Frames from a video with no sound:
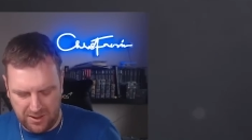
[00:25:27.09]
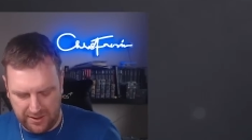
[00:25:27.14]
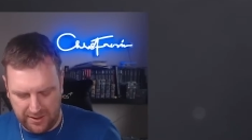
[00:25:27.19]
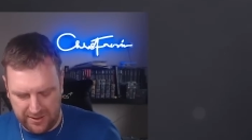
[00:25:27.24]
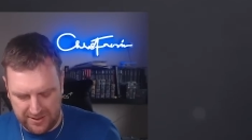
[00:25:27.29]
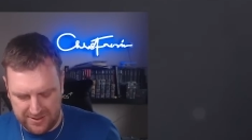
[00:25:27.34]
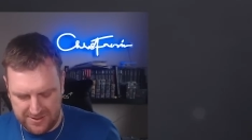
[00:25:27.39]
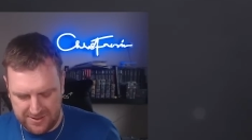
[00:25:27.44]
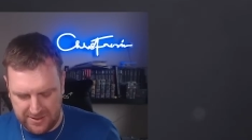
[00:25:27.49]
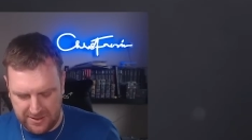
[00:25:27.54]
like
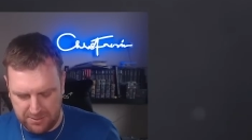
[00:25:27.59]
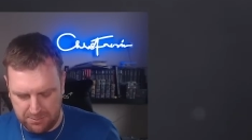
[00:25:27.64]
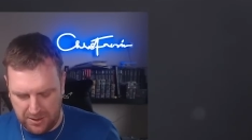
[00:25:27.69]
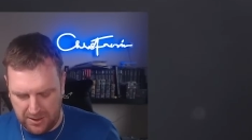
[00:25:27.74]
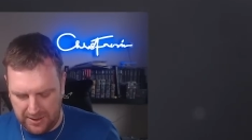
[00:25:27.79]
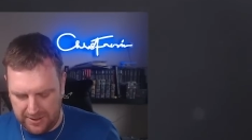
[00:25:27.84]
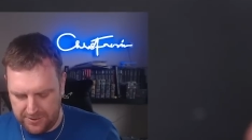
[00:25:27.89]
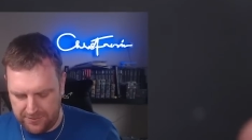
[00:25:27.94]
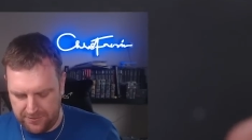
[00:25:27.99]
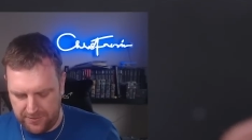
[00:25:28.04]
I said in my
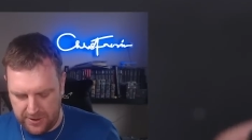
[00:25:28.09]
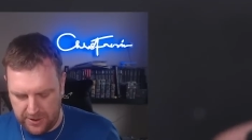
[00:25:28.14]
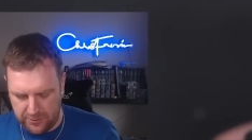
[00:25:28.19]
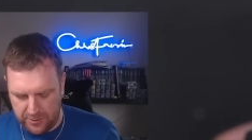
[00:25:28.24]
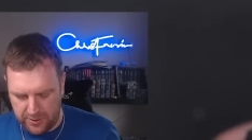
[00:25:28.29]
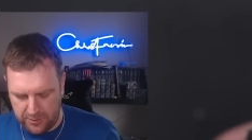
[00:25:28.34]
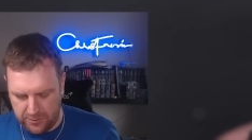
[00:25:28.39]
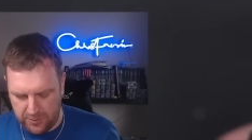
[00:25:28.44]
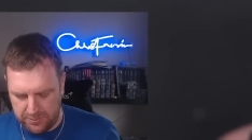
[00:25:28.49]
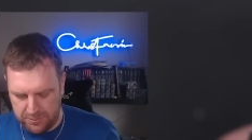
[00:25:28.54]
last video
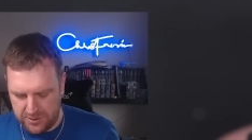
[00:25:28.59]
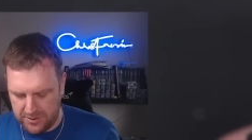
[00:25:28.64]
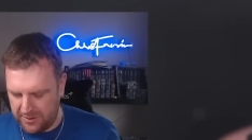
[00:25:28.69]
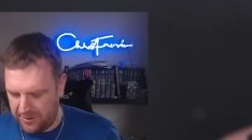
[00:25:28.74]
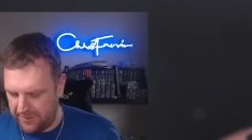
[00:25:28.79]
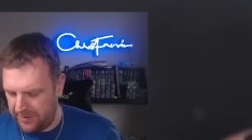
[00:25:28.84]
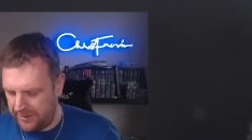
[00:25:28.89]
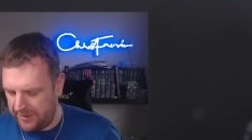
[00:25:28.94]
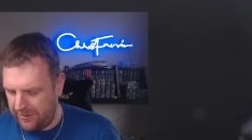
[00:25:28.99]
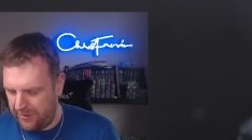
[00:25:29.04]
anyway, because I
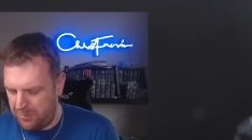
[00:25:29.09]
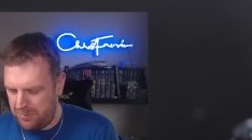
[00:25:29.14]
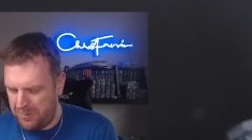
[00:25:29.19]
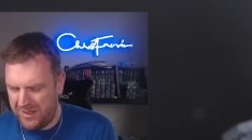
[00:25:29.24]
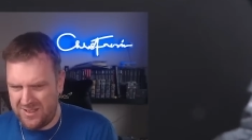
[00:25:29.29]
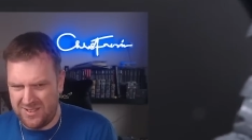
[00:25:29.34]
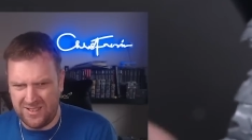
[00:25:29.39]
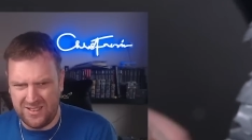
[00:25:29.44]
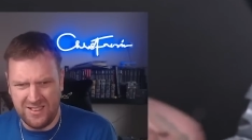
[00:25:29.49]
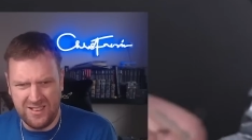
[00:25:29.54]
think they're
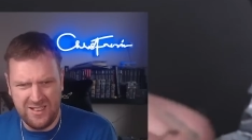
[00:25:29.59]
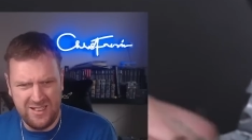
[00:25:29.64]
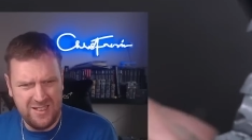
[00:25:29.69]
amazing.